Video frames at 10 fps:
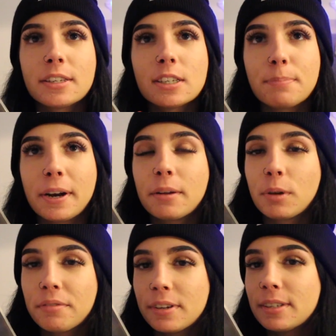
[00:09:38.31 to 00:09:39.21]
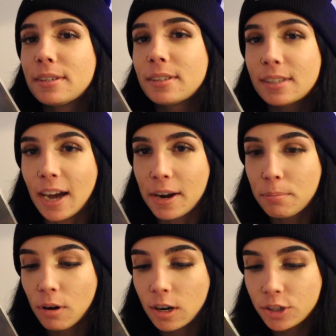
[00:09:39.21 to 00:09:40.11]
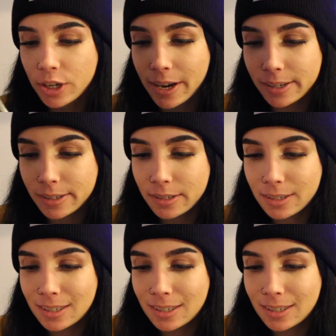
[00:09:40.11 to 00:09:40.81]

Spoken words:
This is Brendan Murphy's side project.